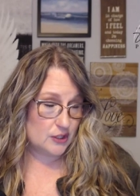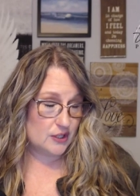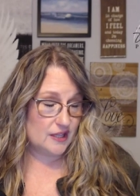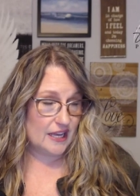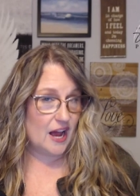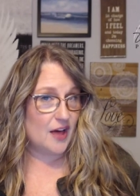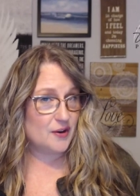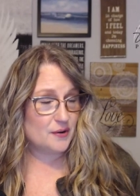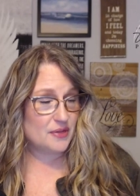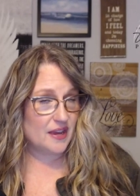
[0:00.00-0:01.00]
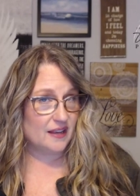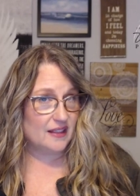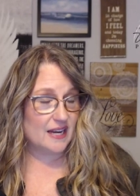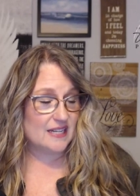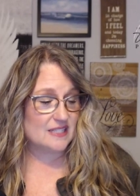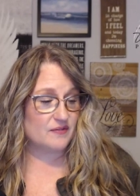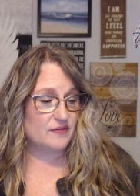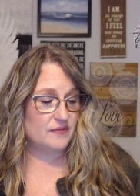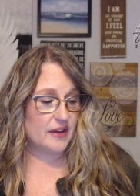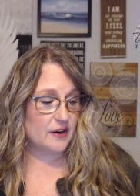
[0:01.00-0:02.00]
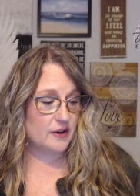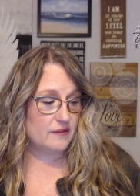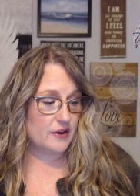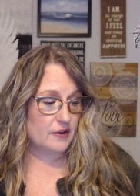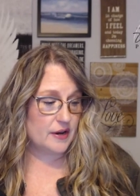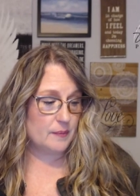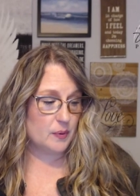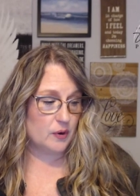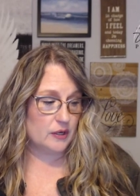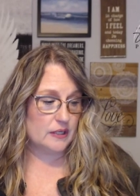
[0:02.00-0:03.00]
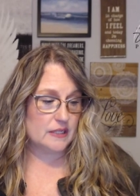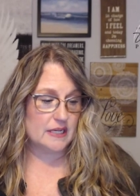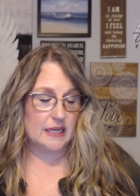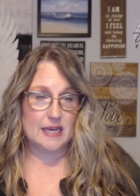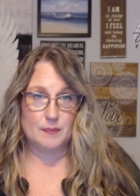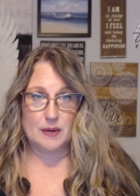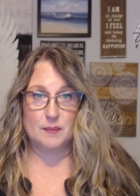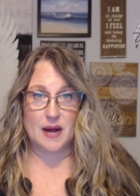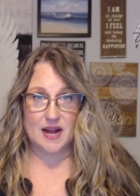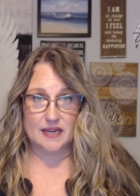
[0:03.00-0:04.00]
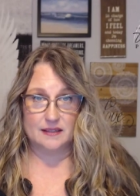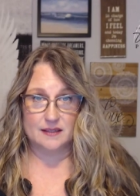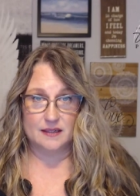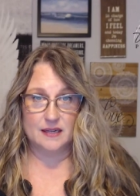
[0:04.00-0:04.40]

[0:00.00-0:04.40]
The other thing that is very, very important to keep in mind